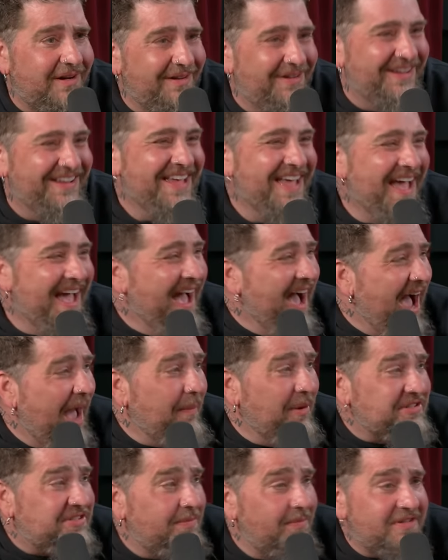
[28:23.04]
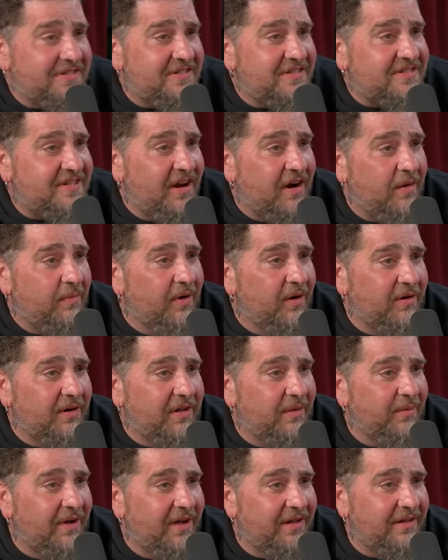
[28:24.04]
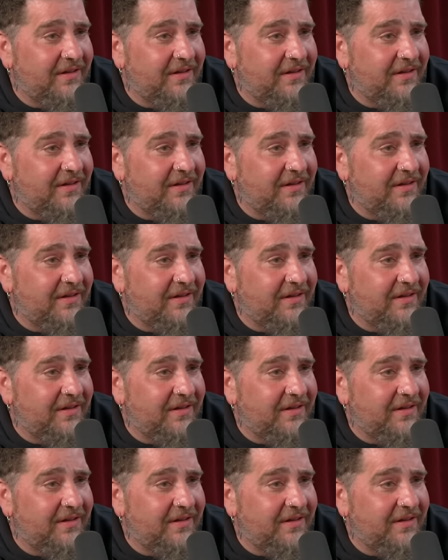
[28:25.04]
was, I, was, I must have missed the ceremony. Am I